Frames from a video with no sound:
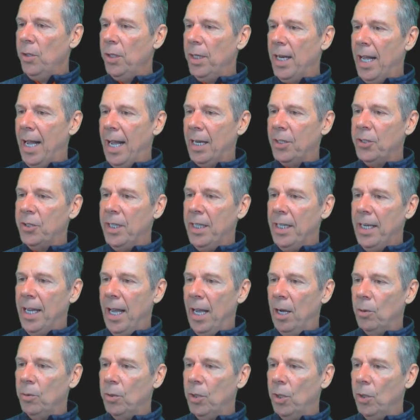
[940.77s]
can actually
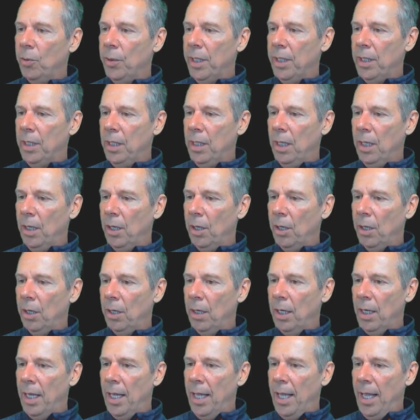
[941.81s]
now go in
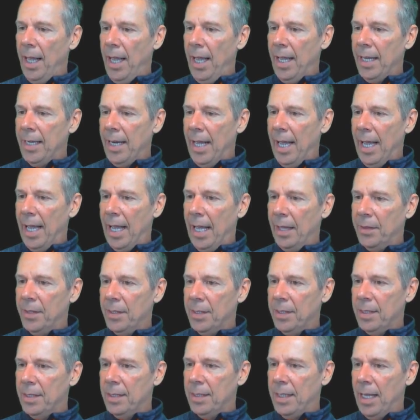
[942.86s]
here and add the
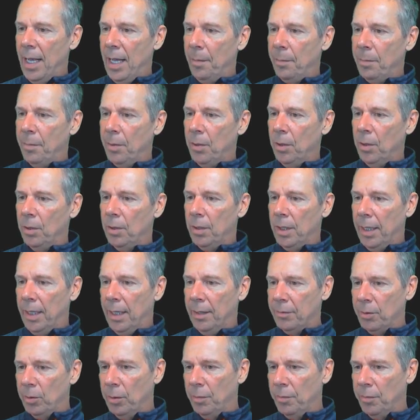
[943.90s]
step. Oh, I
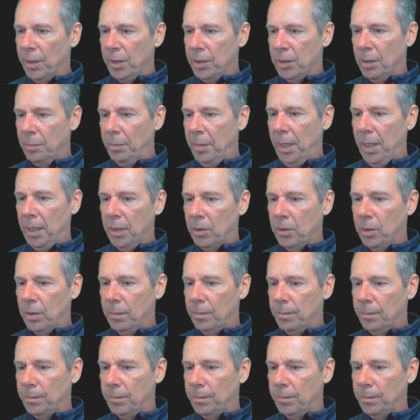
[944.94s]
have to refresh the page.